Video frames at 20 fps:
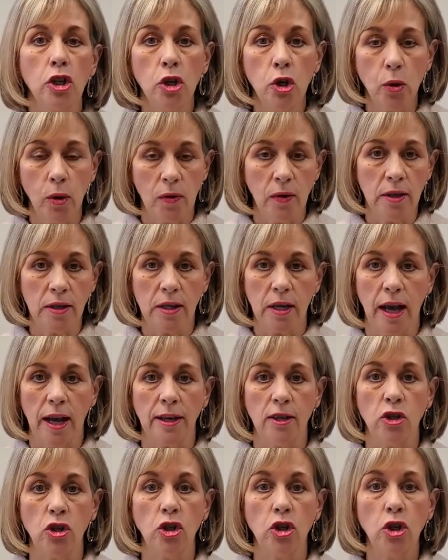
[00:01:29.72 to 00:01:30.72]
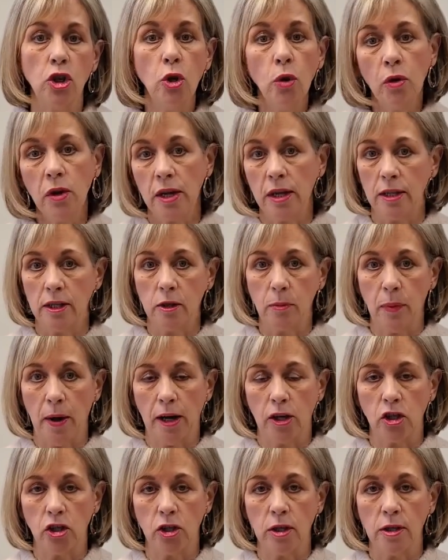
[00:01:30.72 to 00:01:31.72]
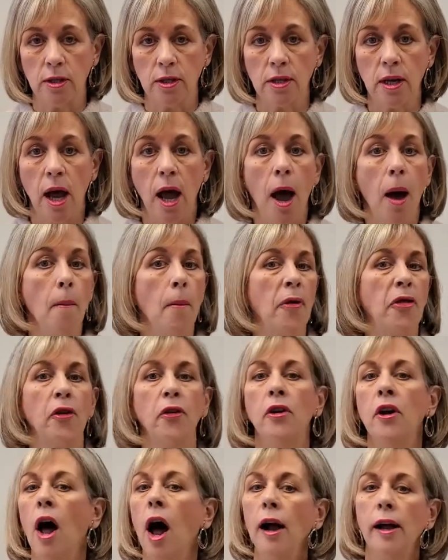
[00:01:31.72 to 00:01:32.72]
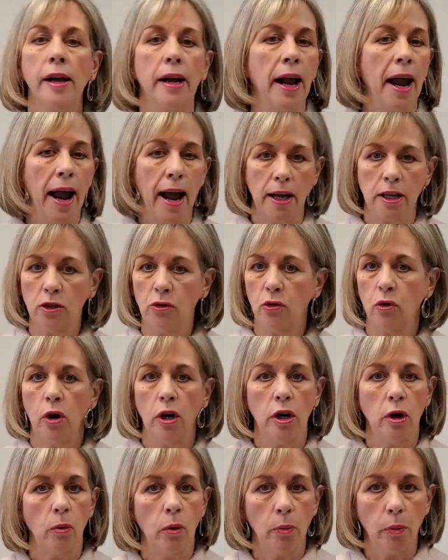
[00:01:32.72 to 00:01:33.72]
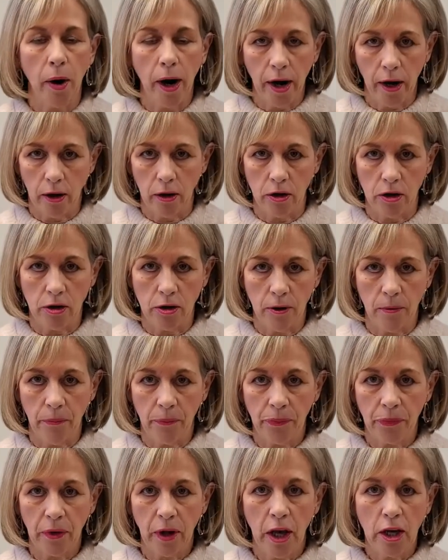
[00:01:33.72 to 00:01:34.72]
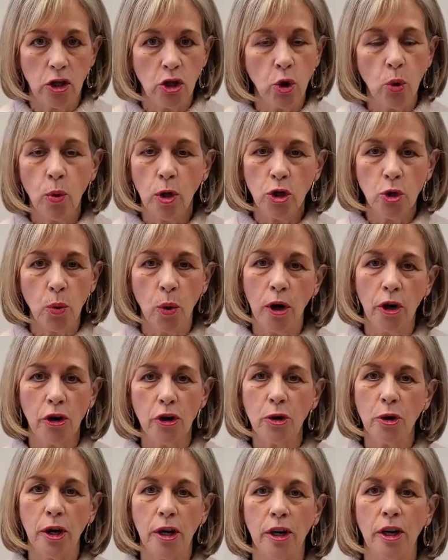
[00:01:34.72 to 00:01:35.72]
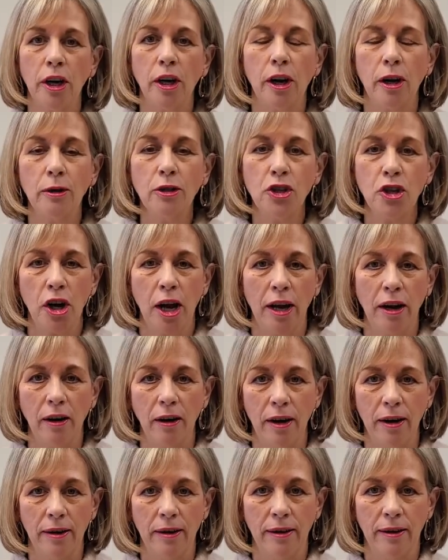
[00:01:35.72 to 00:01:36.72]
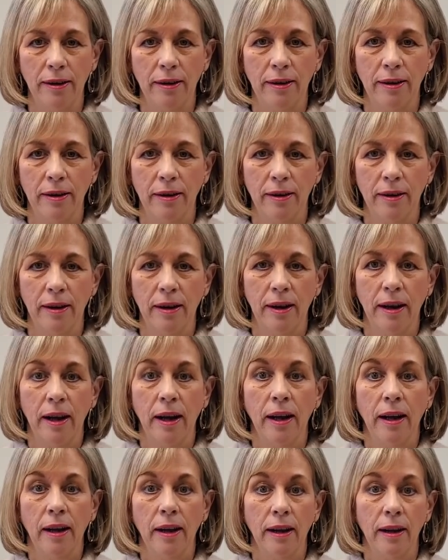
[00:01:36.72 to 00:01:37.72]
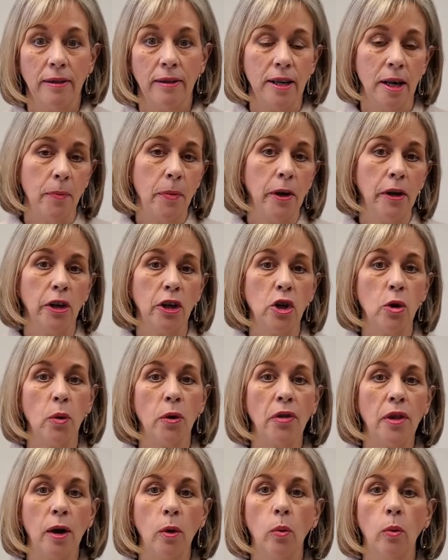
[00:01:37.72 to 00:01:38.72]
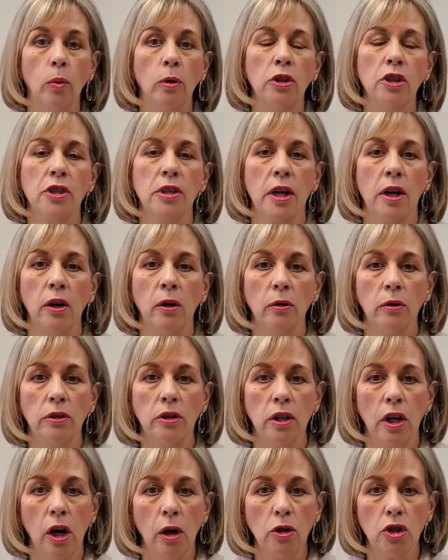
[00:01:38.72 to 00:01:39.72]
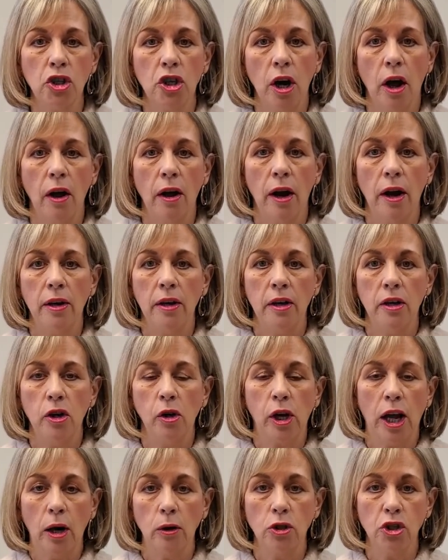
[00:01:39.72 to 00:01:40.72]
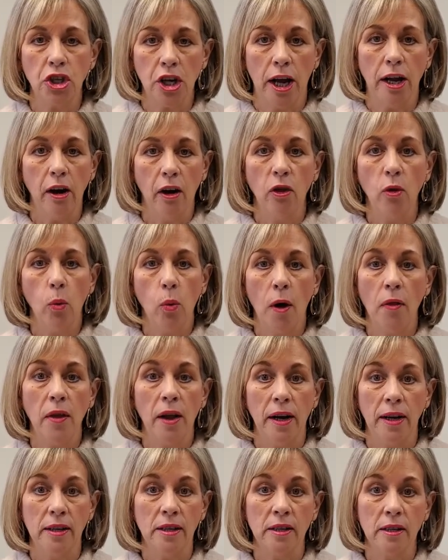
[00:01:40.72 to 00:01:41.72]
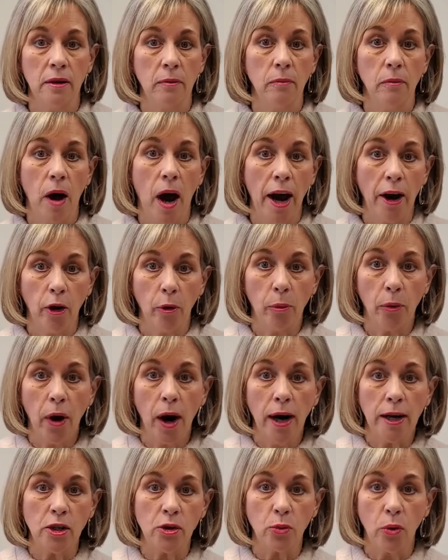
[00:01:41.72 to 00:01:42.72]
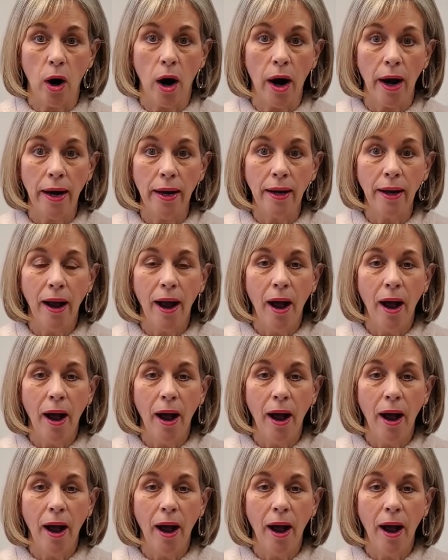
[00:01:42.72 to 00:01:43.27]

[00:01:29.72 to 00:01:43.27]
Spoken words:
in this case, do the inspections, but they're not going to ask for any repairs. So which one are you going to negotiate on? Typically, you would think, well, we're just going to negotiate on the one that is the higher price, right?